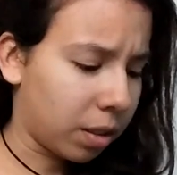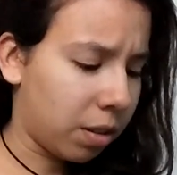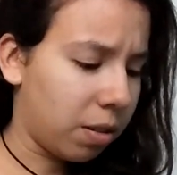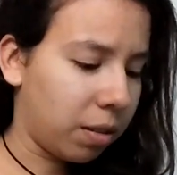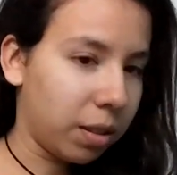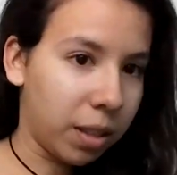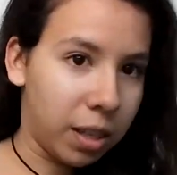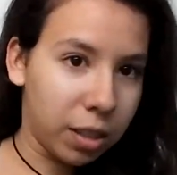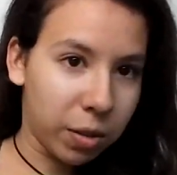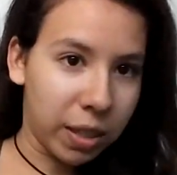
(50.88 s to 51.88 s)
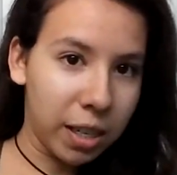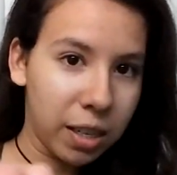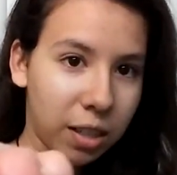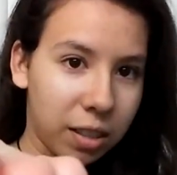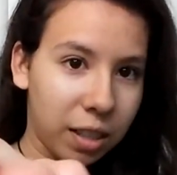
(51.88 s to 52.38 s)
Oh, and it's green and
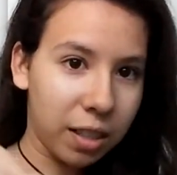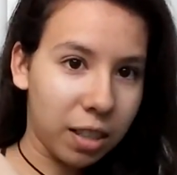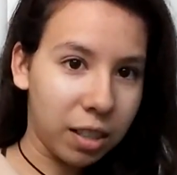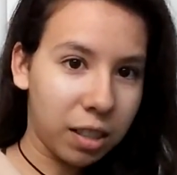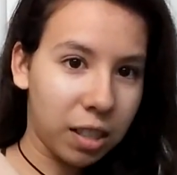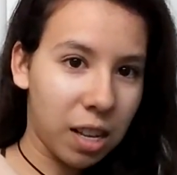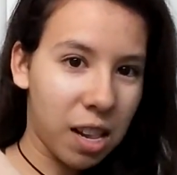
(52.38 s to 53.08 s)
it looks like this.